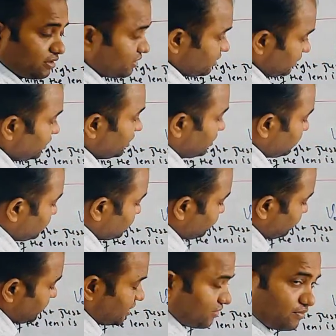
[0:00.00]
near,
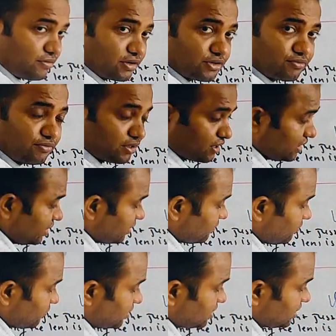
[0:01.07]
when they are focused for near
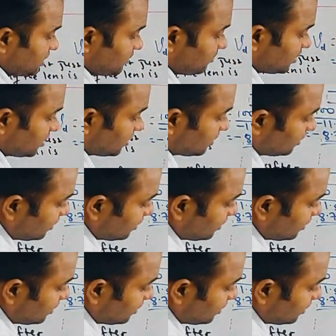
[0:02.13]
40 centimeter,